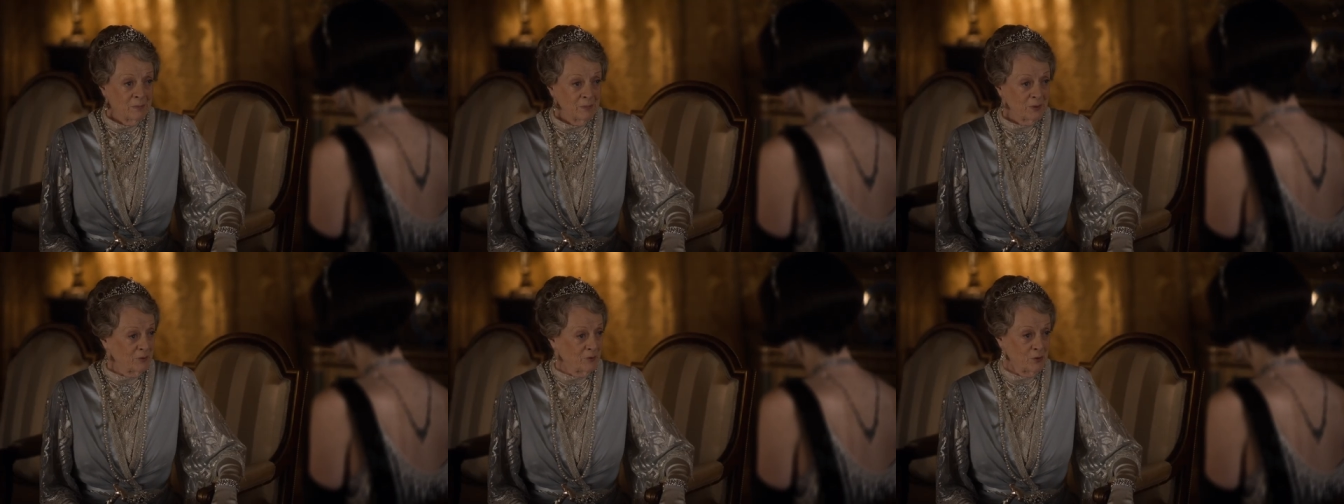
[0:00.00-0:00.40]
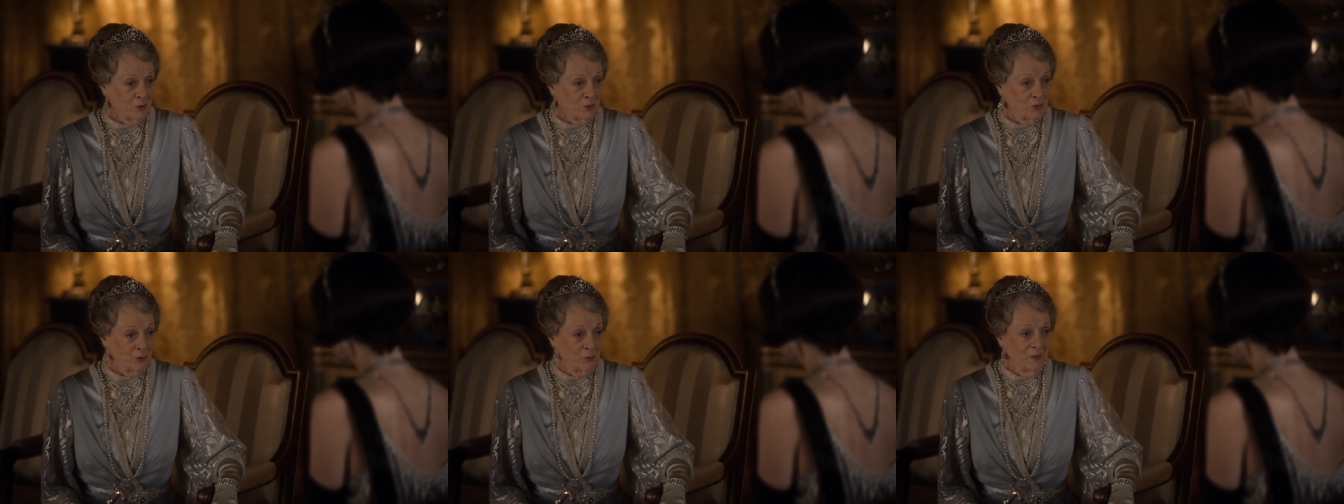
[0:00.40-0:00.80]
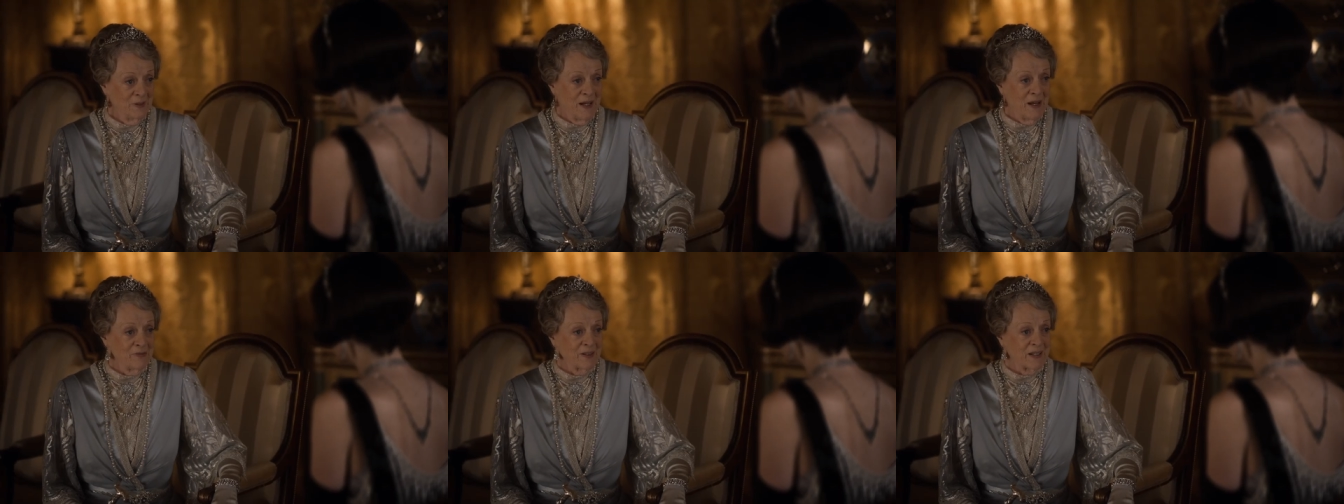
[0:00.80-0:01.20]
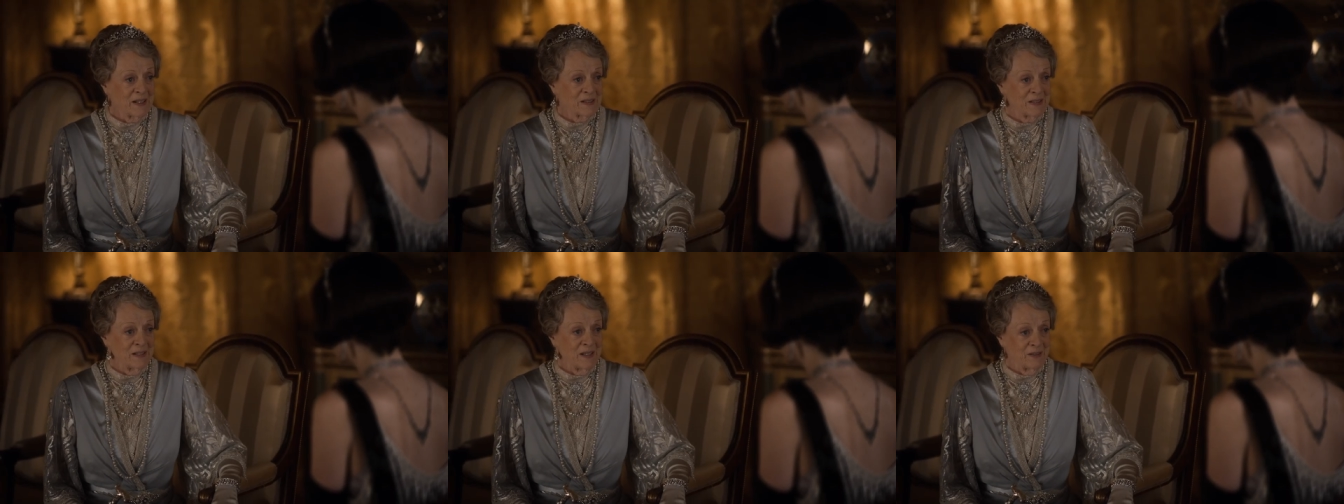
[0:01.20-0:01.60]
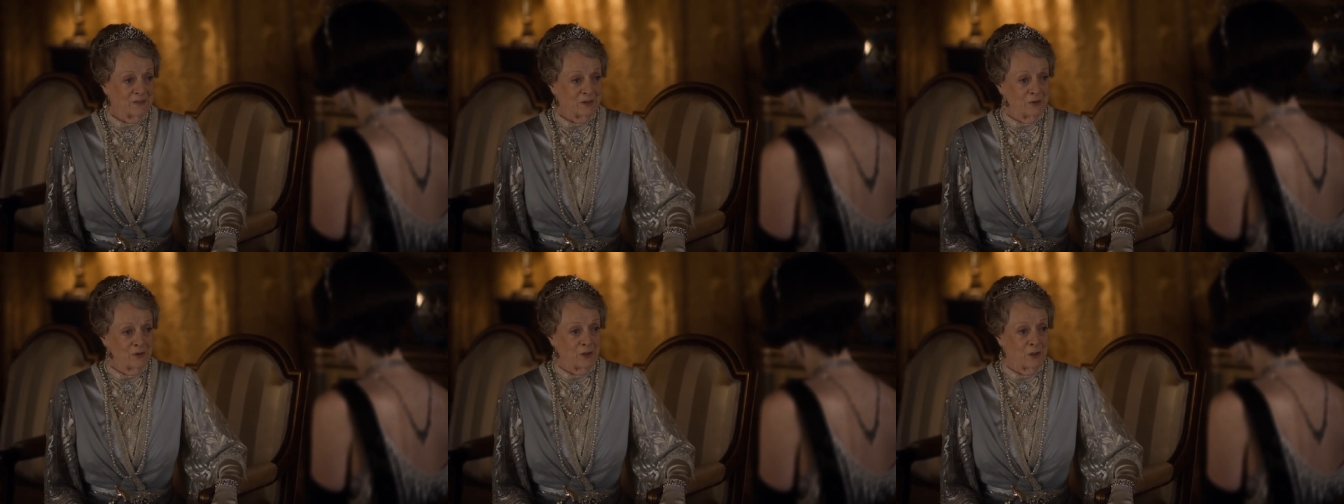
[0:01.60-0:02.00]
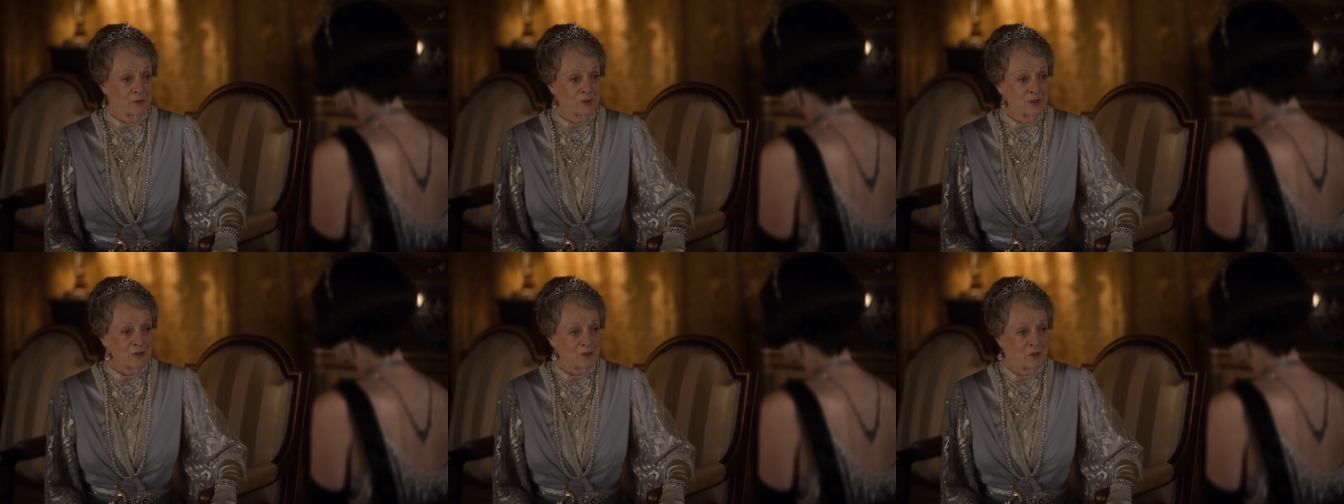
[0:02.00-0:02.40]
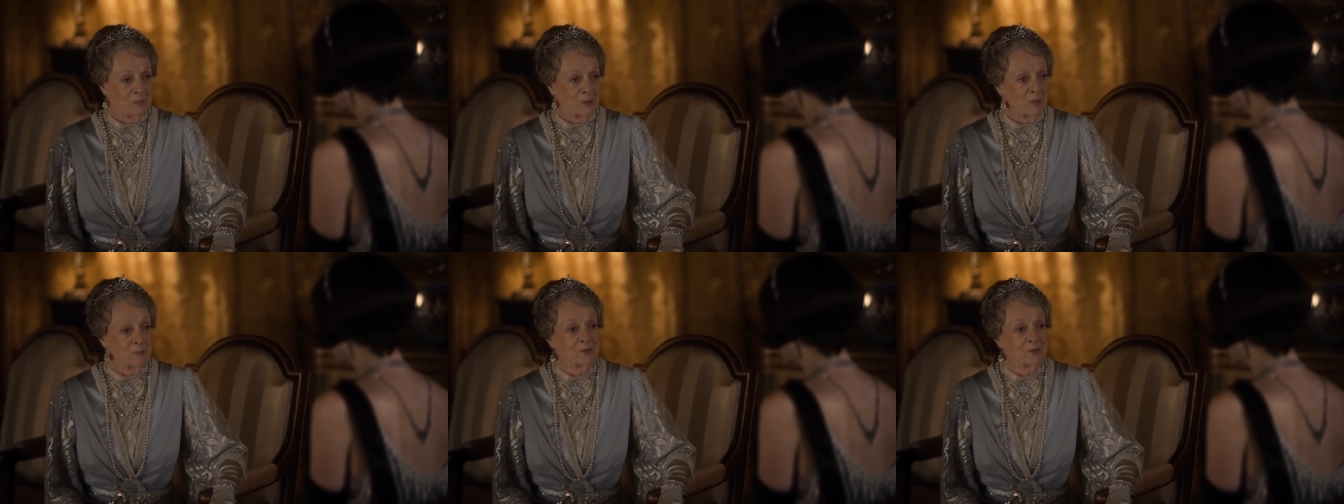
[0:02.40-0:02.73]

But, of course, you can never get a London doctor to be